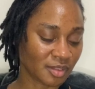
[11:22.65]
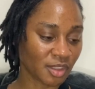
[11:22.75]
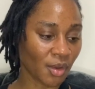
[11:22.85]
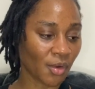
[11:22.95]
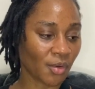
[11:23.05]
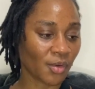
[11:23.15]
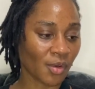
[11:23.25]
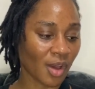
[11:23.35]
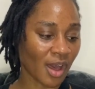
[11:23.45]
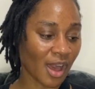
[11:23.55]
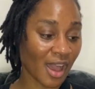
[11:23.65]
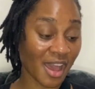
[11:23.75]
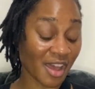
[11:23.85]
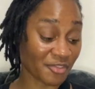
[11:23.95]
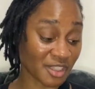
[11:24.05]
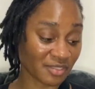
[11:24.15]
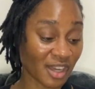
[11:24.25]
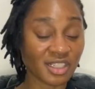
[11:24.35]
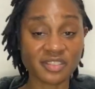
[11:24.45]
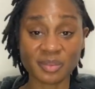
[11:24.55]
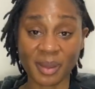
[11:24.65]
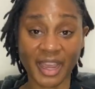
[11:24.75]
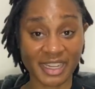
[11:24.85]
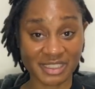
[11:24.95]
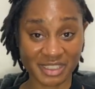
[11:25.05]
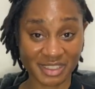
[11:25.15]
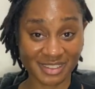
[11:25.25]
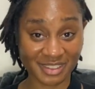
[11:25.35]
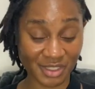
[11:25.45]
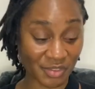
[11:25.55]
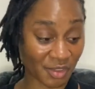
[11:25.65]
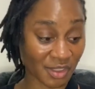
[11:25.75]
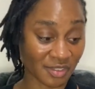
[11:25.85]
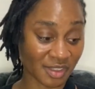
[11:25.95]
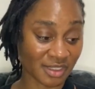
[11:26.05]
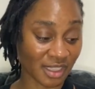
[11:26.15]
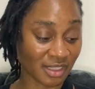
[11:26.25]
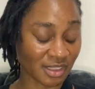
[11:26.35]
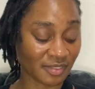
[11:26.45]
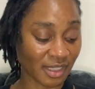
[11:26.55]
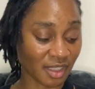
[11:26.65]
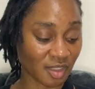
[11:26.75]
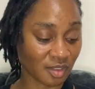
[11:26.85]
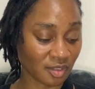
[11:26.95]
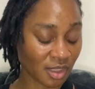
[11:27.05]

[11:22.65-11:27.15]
So first of all, I love the packaging of all of this. I love how